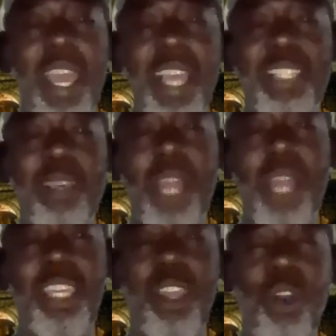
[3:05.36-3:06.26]
because I'm
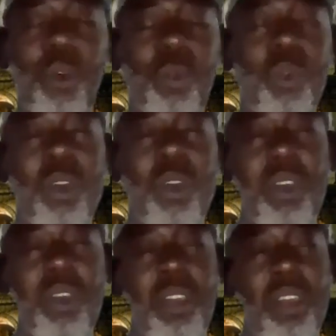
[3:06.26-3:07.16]
like, yo,
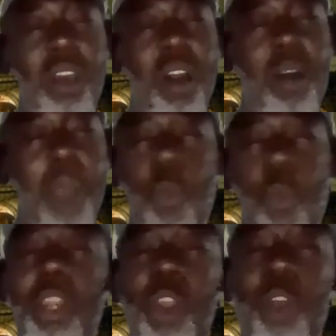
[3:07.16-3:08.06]
I
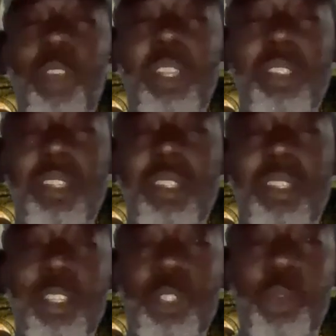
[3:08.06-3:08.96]
wanted her
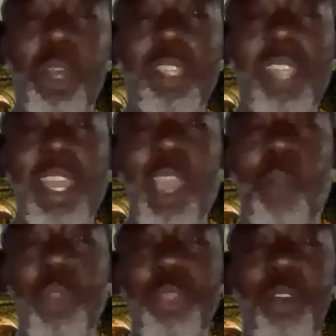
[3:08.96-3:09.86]
to do her thing at
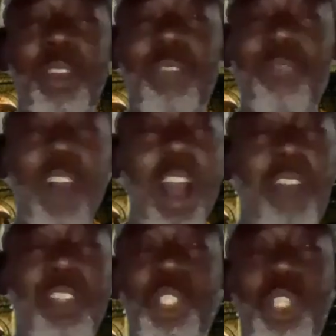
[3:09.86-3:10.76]

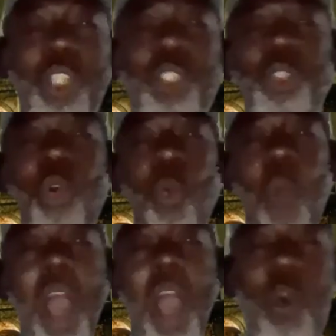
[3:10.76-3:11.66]
135. It's just so
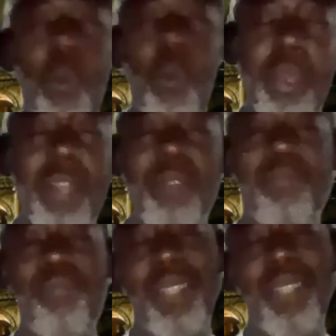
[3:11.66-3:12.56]
wide
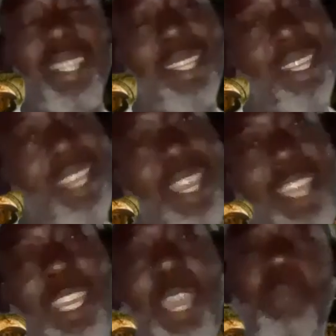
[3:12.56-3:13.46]
open.
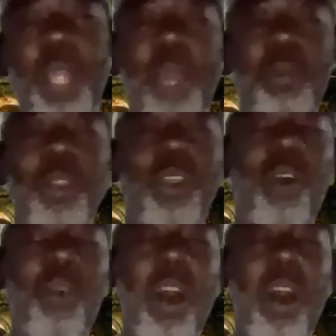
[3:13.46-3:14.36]
Can't blame her
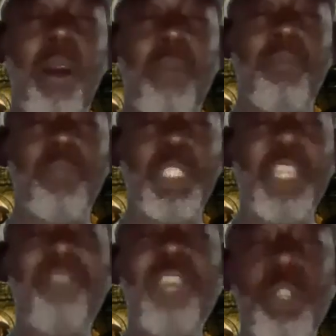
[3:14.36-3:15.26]
though.
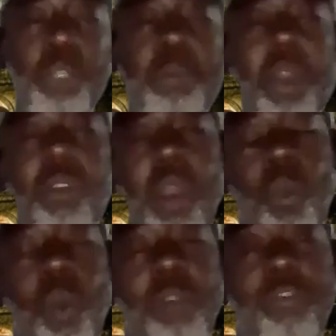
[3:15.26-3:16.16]
She feels better at
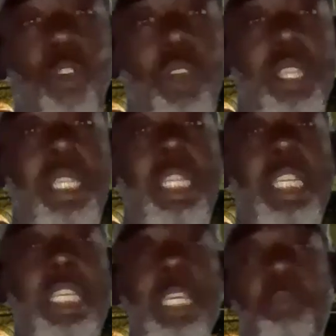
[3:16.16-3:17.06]
140,
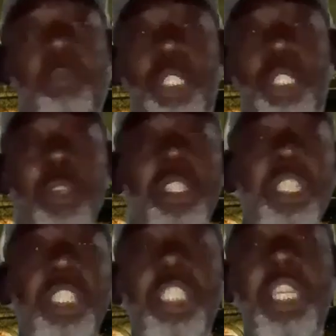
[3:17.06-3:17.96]
puts her into
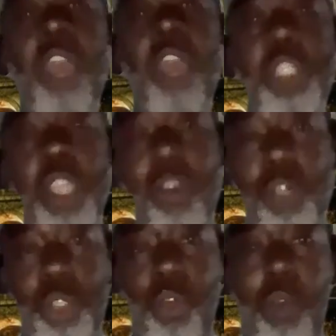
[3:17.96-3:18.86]
scary
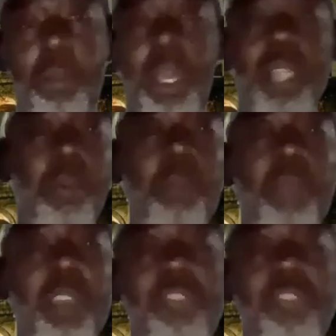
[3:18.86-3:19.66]
territory because I'm a big